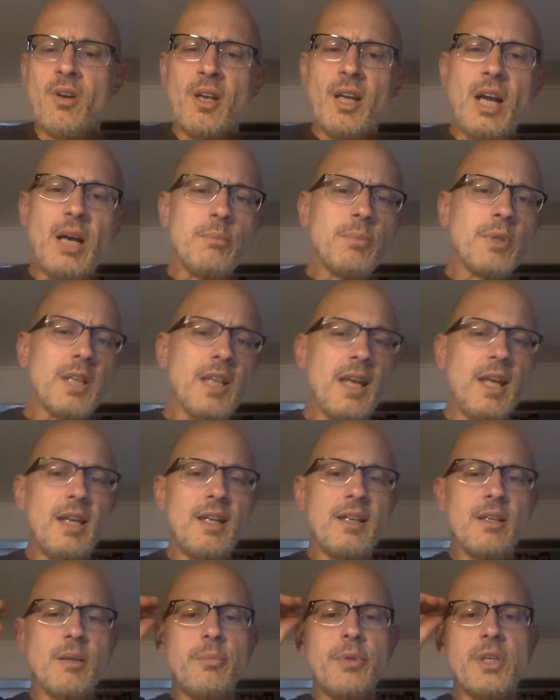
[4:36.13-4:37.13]

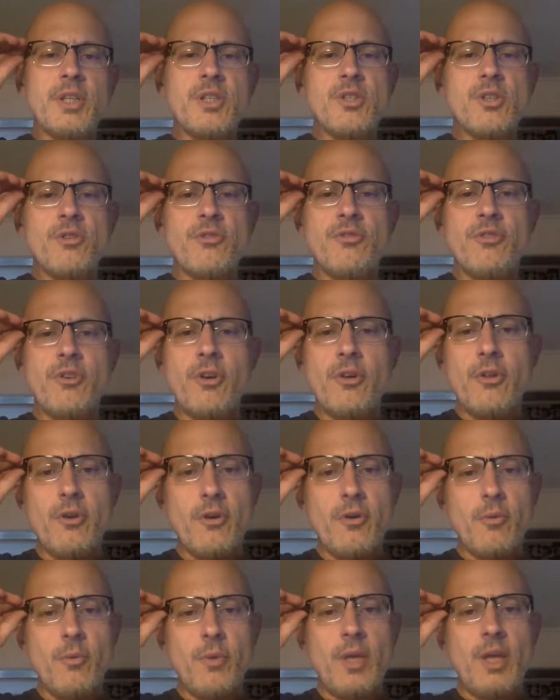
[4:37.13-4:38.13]
Complicating the picture
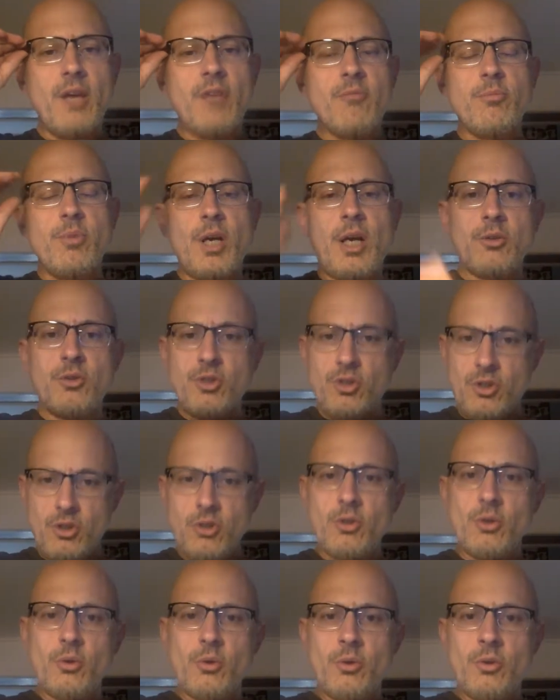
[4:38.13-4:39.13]
further, we have Brown
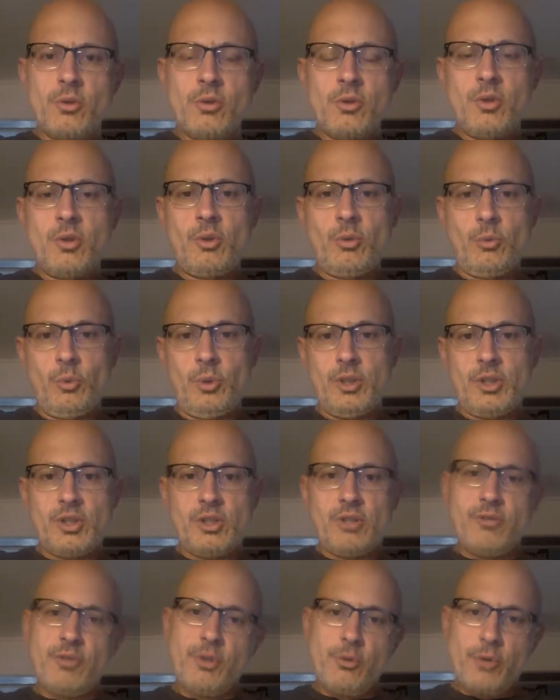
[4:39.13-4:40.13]
2, which
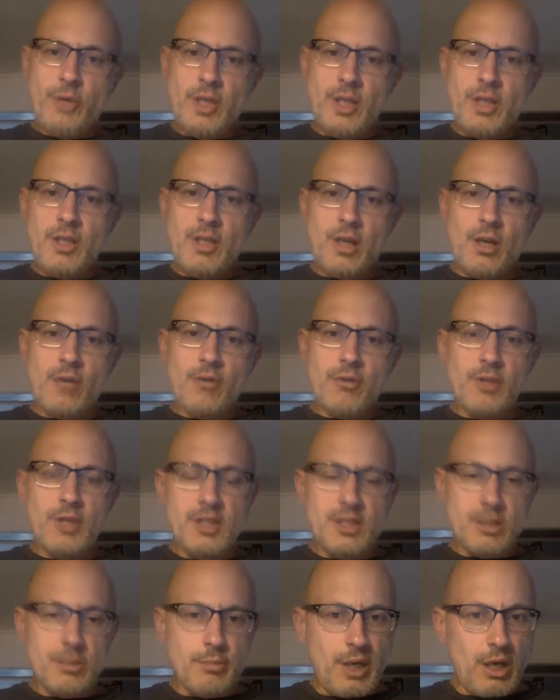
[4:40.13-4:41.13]
if you read it carefully,
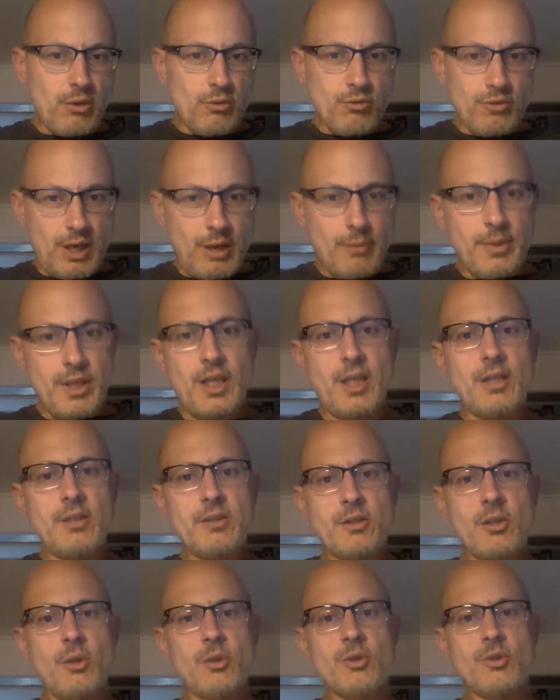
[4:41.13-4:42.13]
it's about remedy,
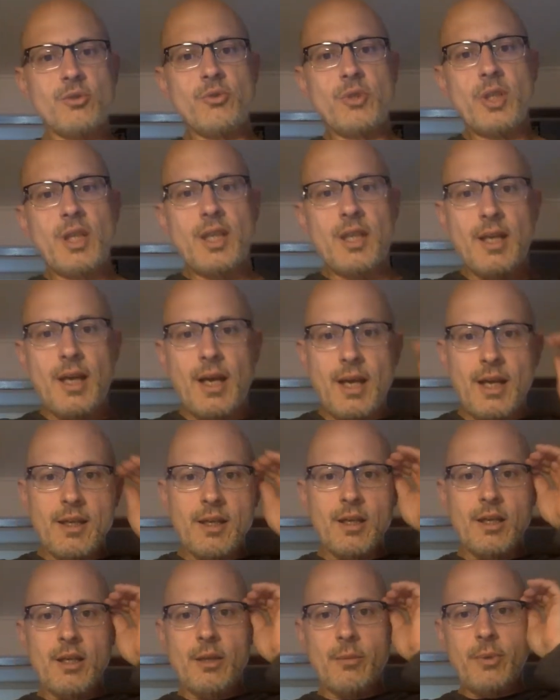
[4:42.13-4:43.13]
so it's really not
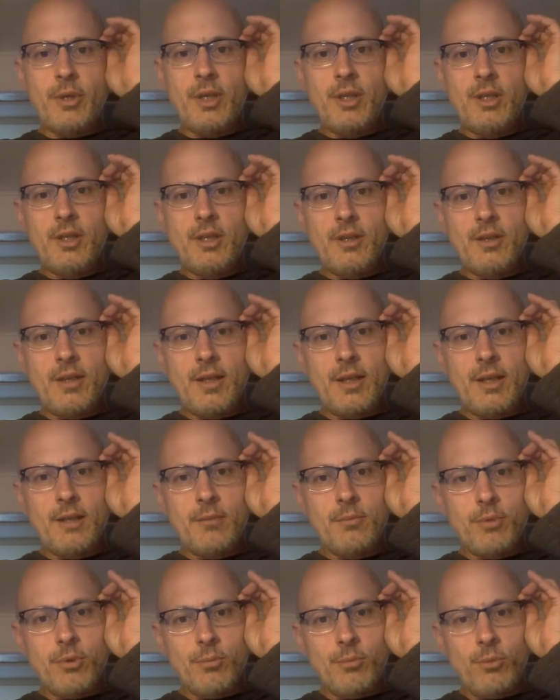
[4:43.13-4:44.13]
an opinion that
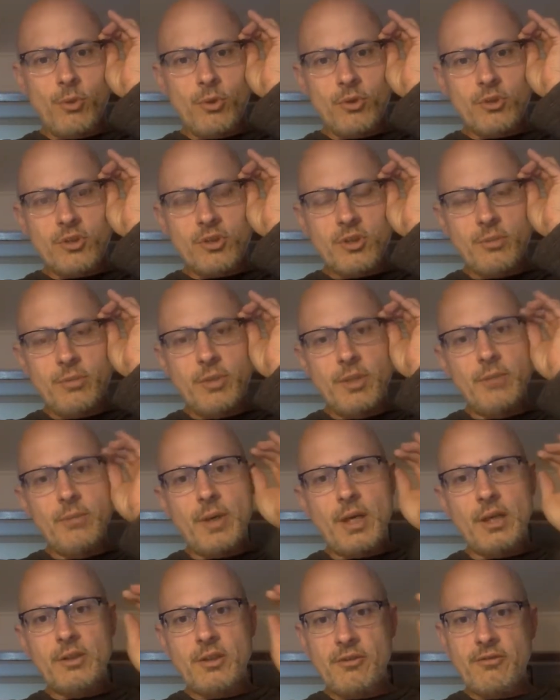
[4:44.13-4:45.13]
purports to be
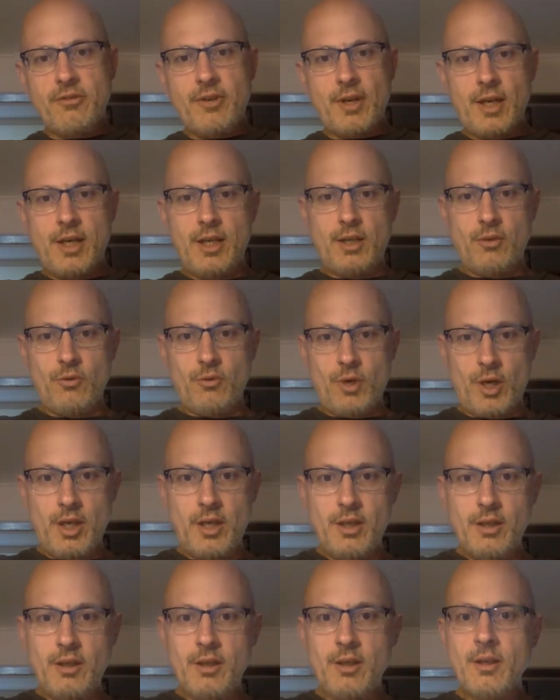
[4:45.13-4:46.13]
about defining a
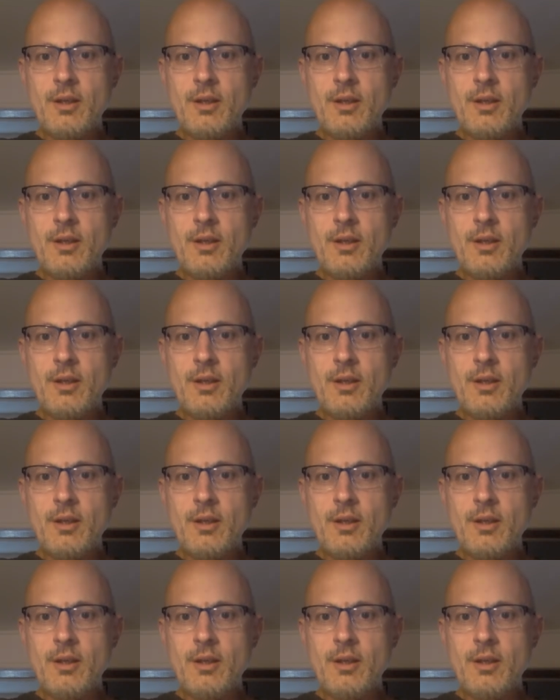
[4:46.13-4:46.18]
right.